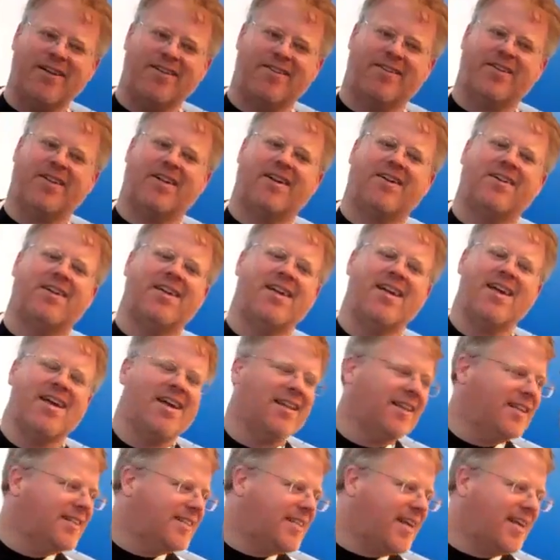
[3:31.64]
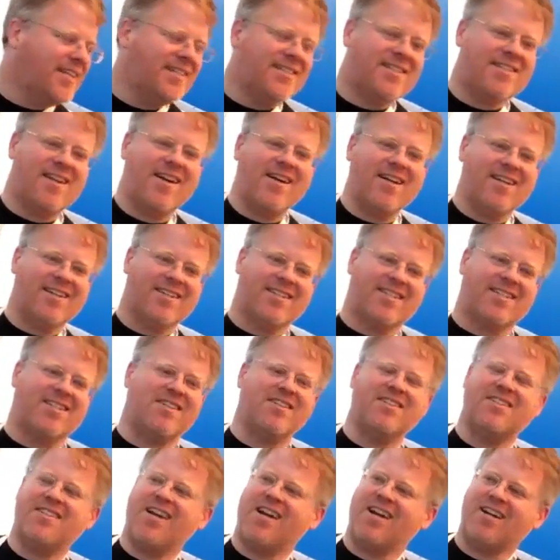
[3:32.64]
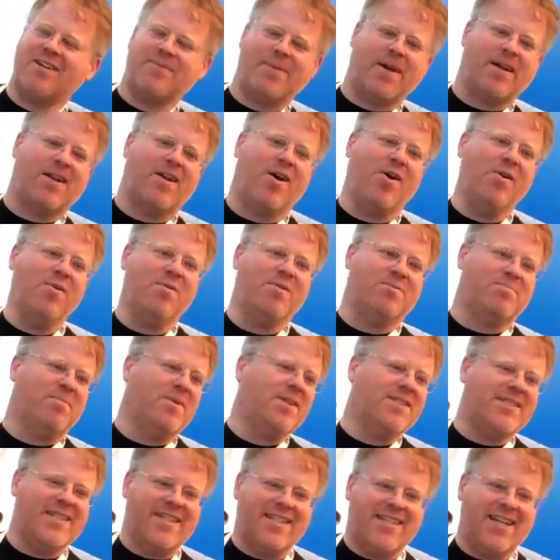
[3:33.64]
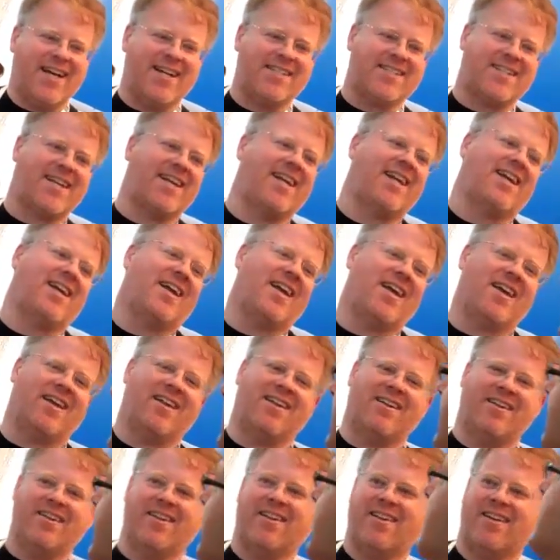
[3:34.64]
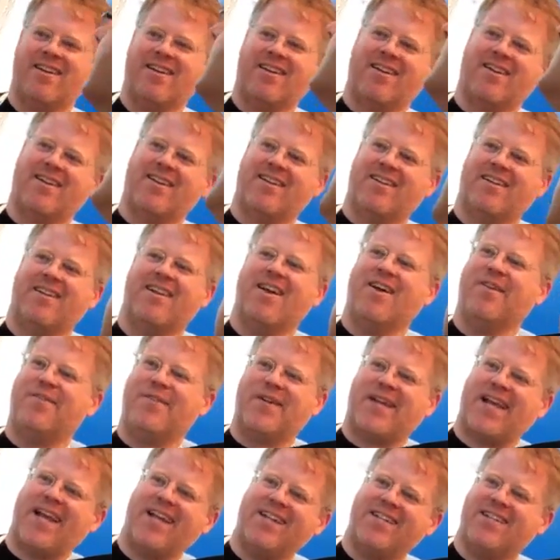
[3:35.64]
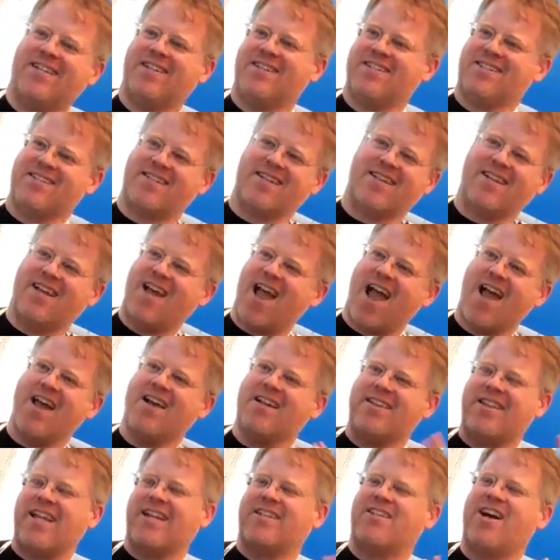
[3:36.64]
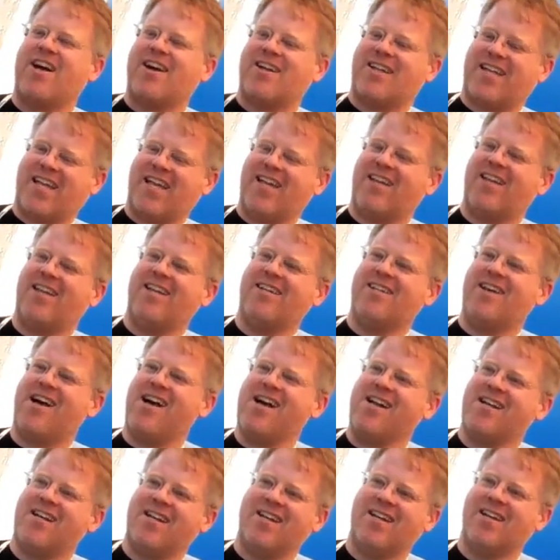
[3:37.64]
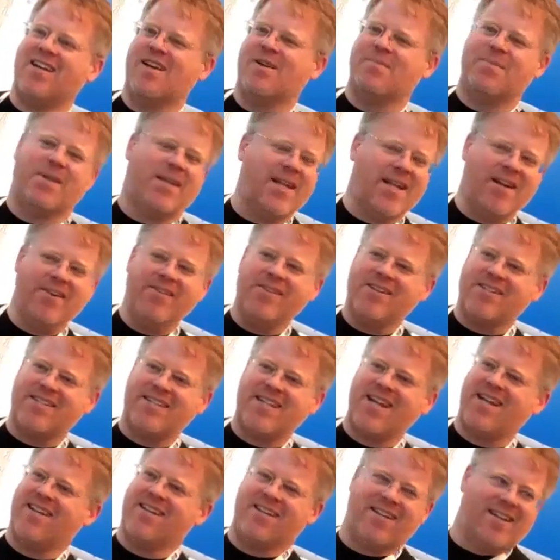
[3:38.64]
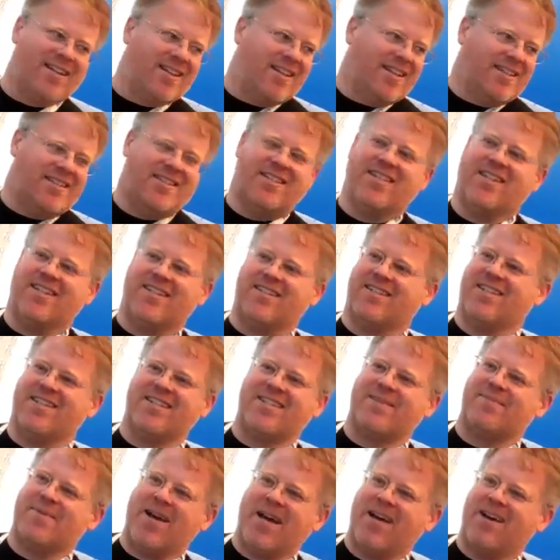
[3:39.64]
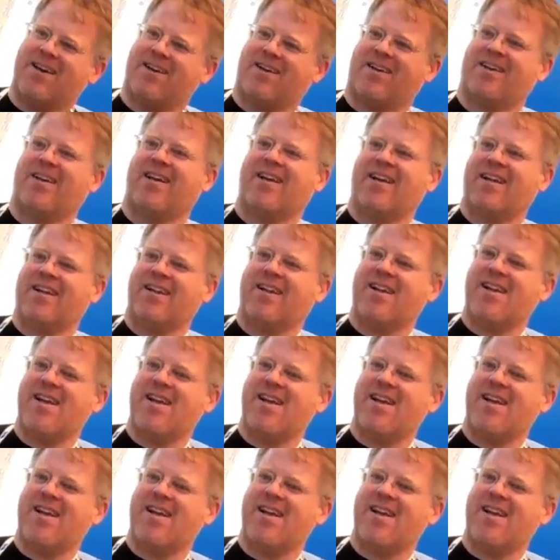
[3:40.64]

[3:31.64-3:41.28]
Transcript: you're not able to come here, it's really tough to get a worldwide message out. You can do it, but it's harder. It takes more work and more skill